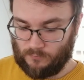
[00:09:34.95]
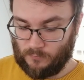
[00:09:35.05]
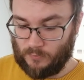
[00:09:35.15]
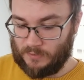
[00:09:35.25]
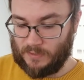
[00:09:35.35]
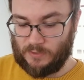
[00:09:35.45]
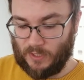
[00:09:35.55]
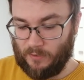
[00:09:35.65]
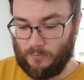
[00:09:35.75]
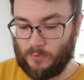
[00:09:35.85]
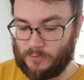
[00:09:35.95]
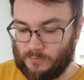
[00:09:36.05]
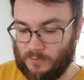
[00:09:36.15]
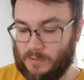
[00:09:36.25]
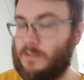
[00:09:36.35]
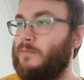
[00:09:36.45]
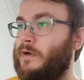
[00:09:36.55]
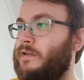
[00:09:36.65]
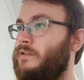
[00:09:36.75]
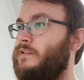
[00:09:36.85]
we said cherry blossom left and
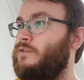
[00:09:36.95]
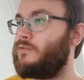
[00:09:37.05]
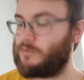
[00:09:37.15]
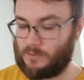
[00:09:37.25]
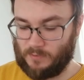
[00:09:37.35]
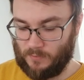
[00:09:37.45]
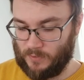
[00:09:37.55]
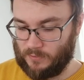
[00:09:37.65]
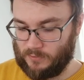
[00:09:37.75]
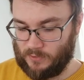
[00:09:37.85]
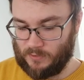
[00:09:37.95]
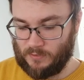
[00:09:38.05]
right. Let's go for something a bit cliche.